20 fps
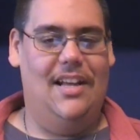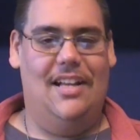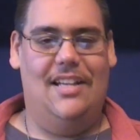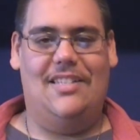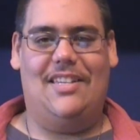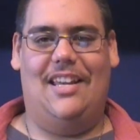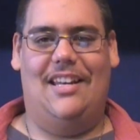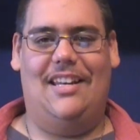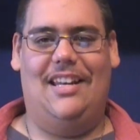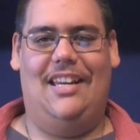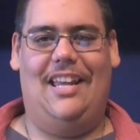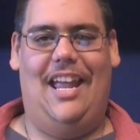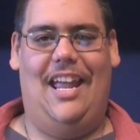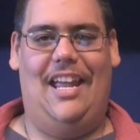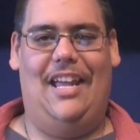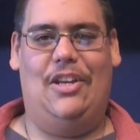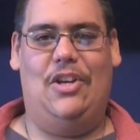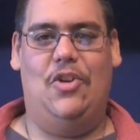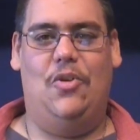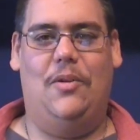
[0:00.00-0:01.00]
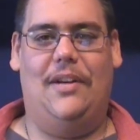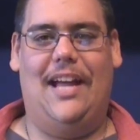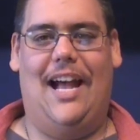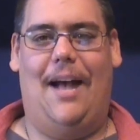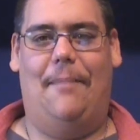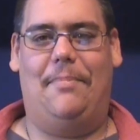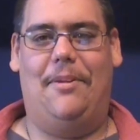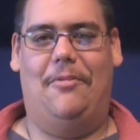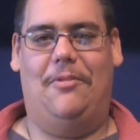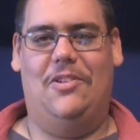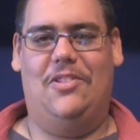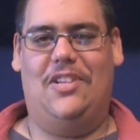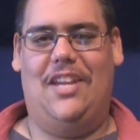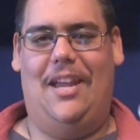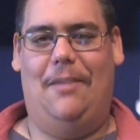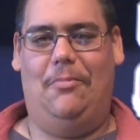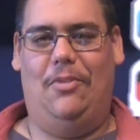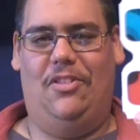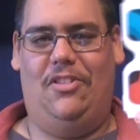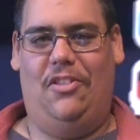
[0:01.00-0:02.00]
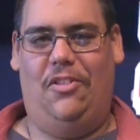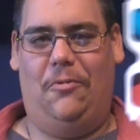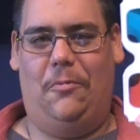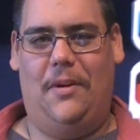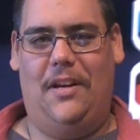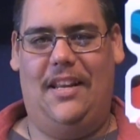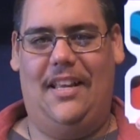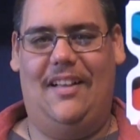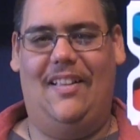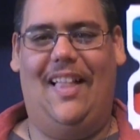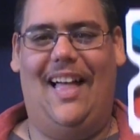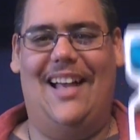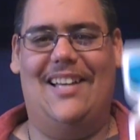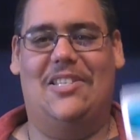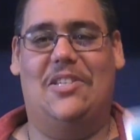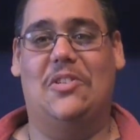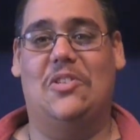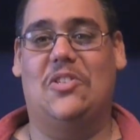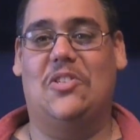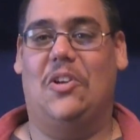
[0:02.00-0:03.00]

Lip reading: sending a new copy which came with the 3D glasses.